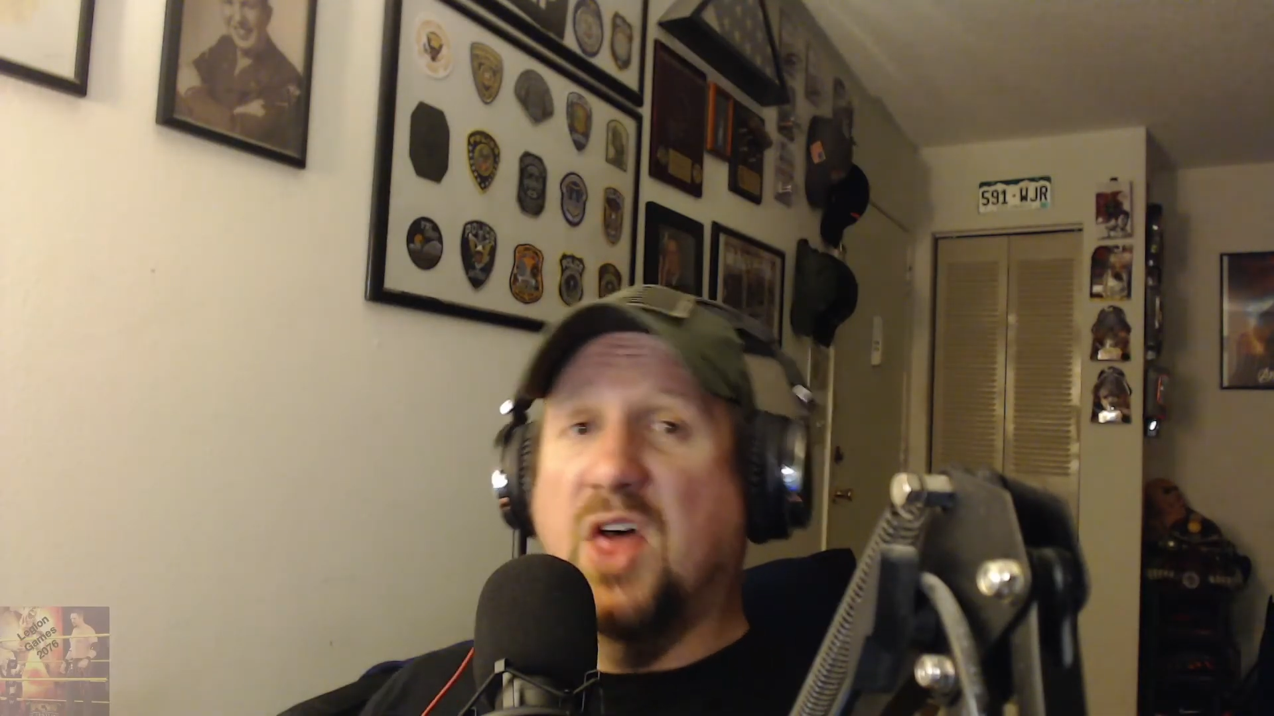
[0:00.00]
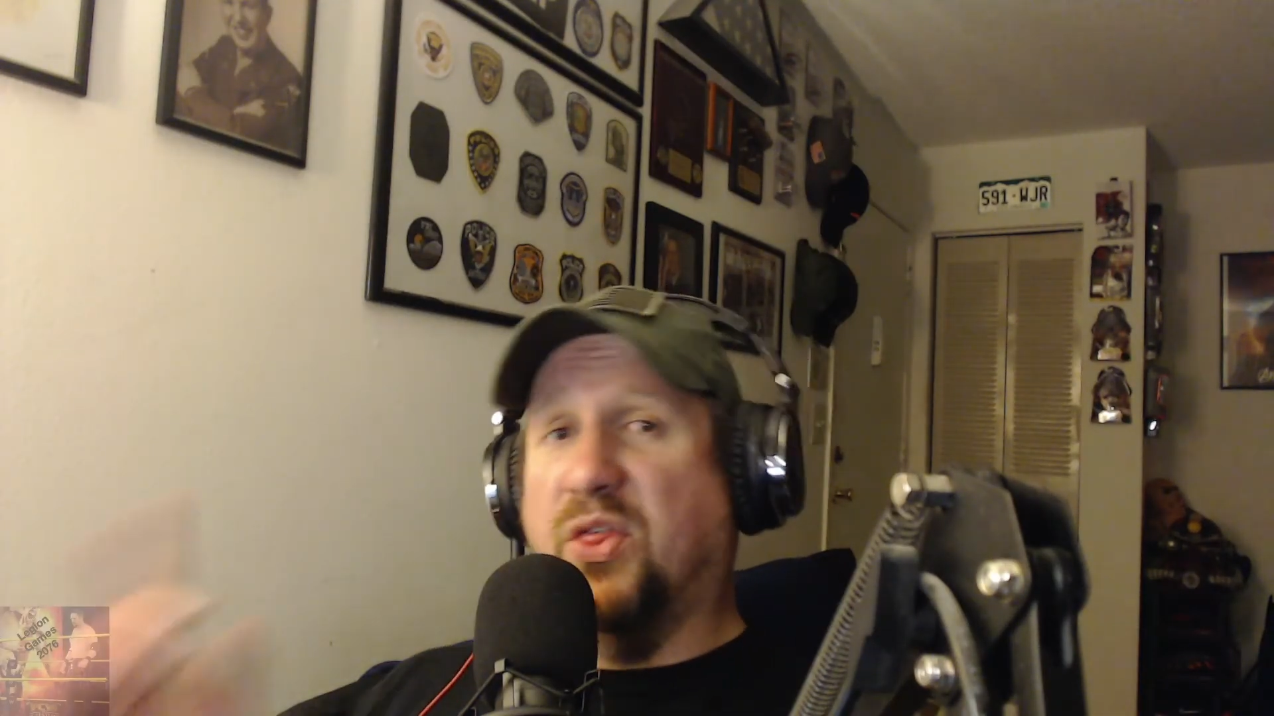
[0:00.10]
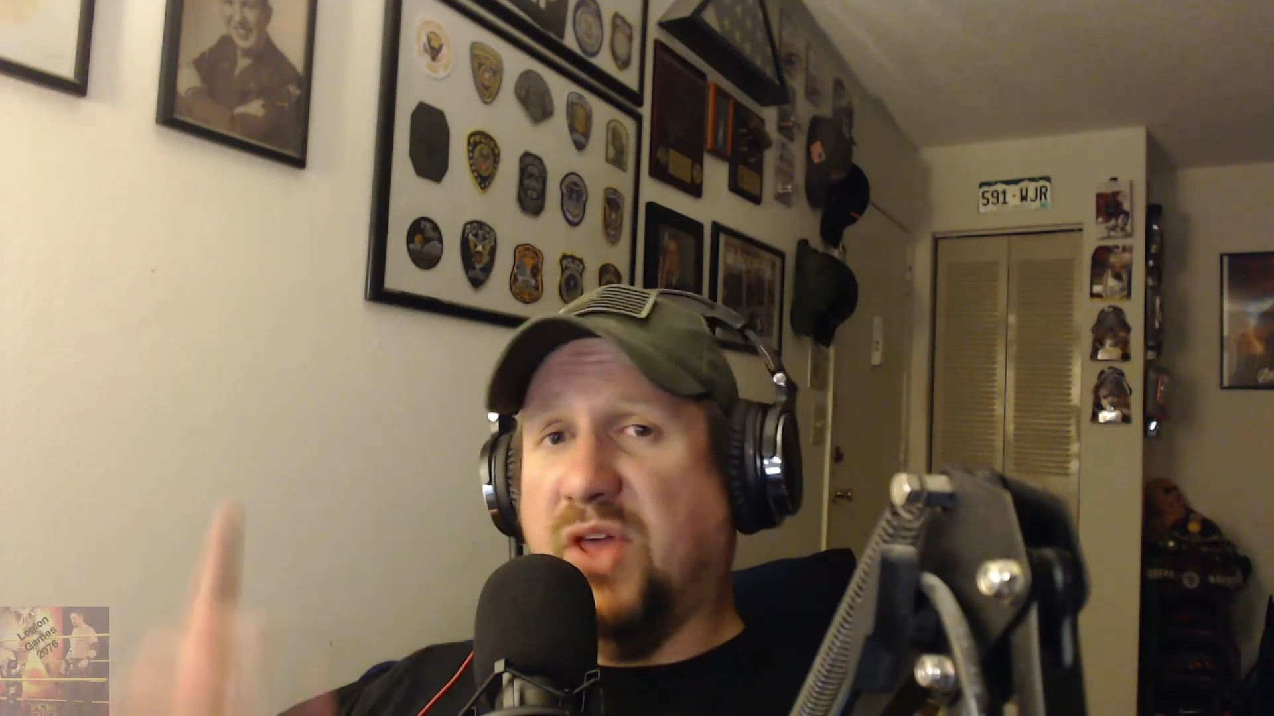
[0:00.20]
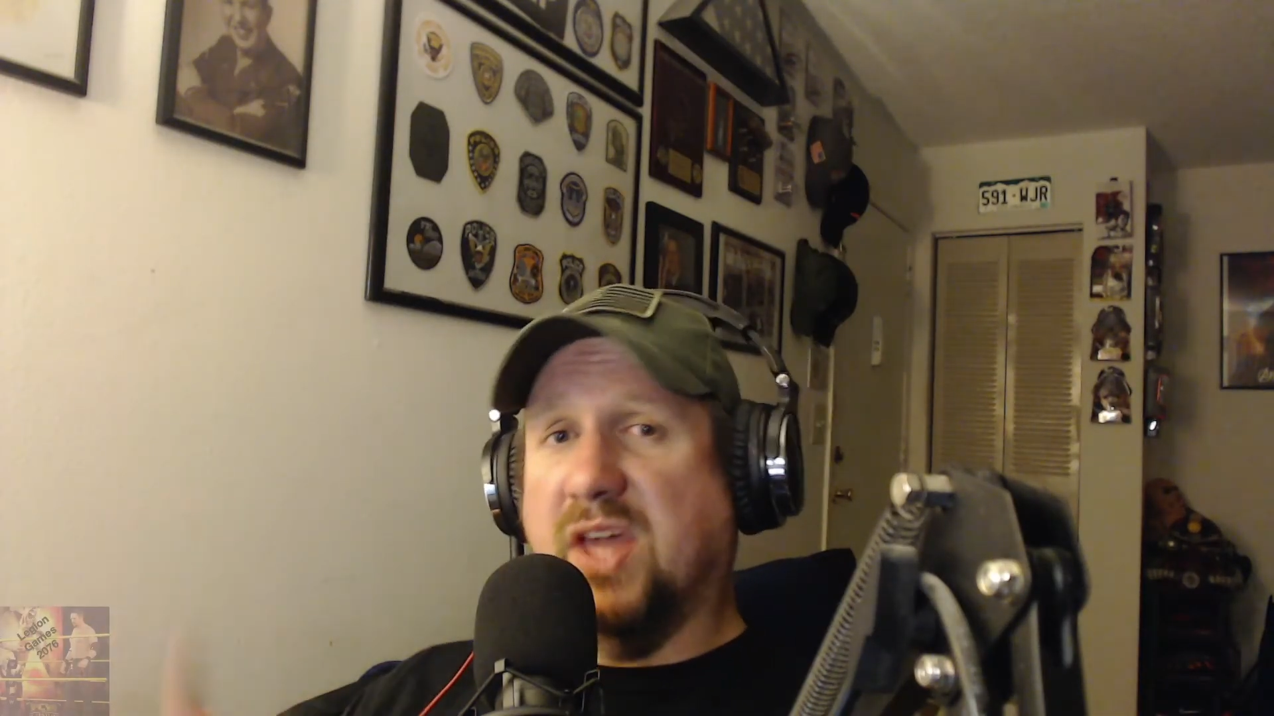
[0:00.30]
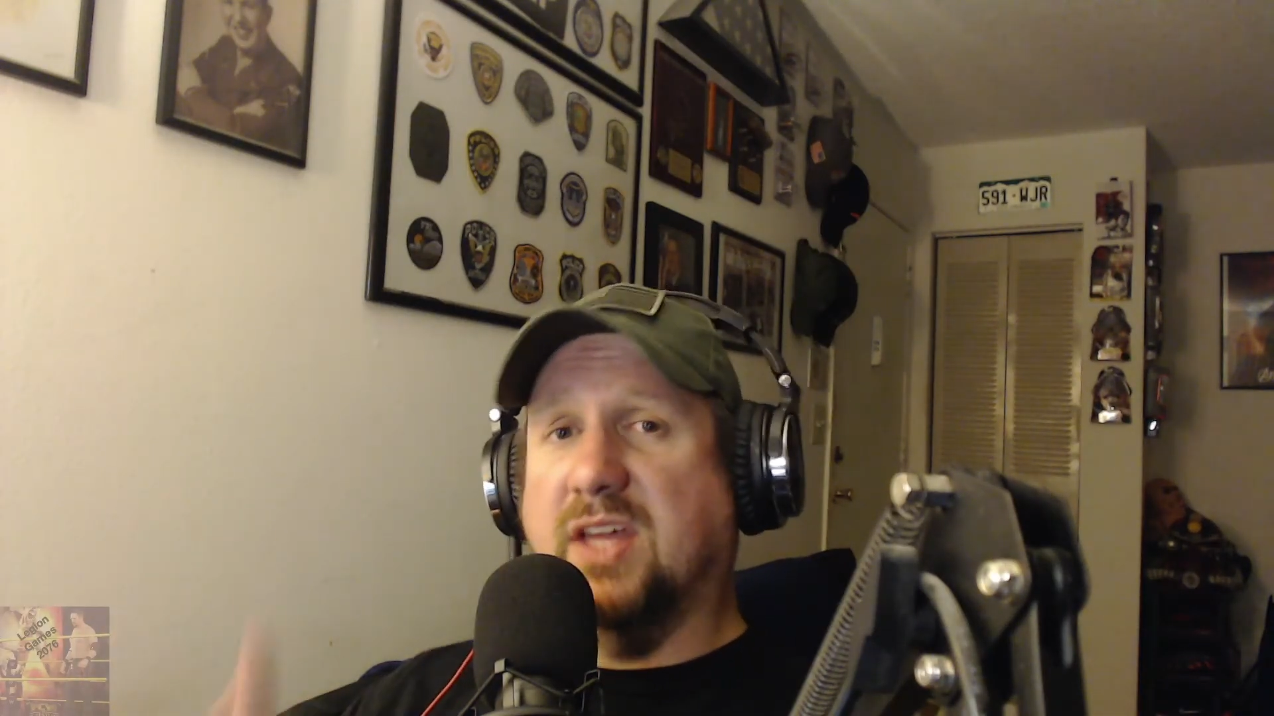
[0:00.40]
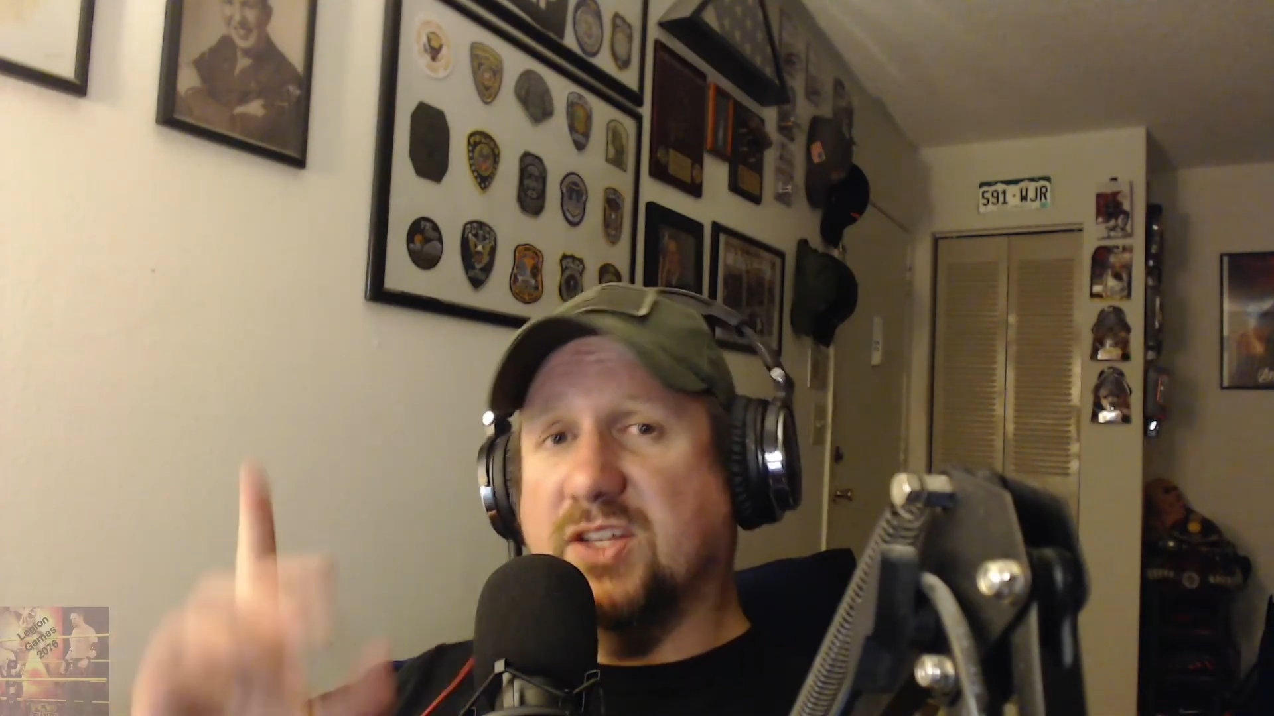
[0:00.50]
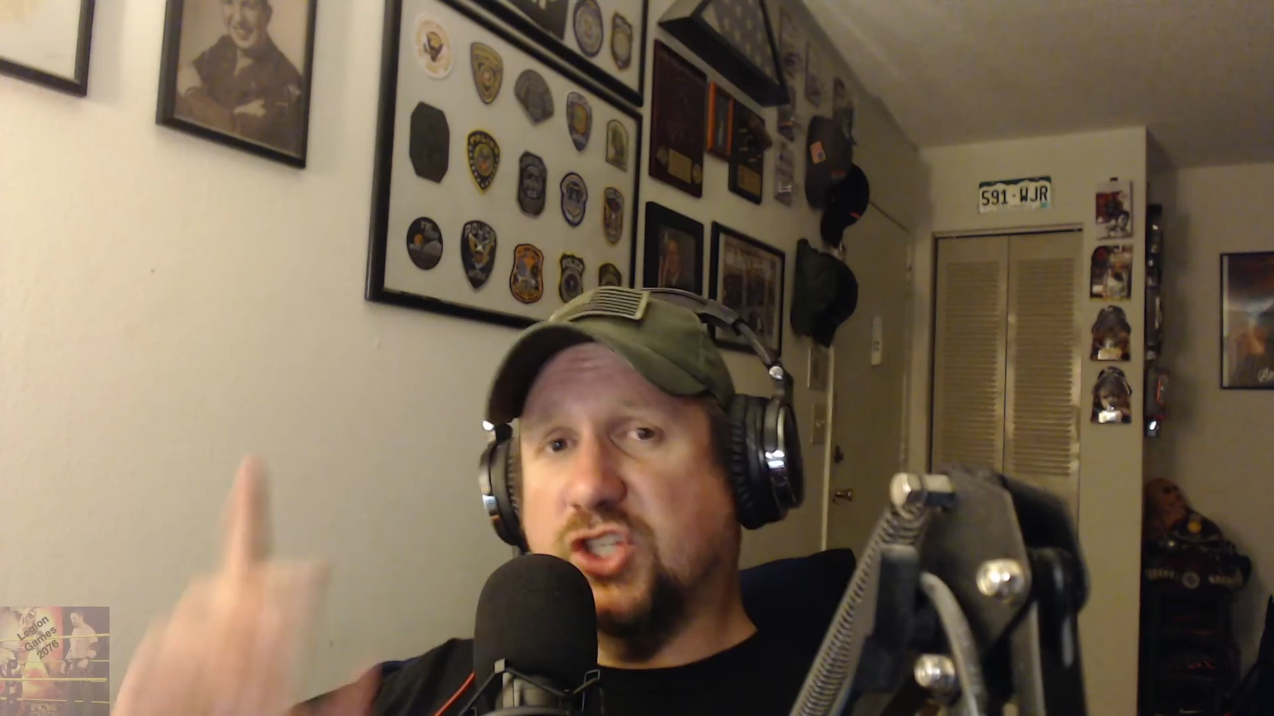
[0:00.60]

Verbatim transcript: Thank you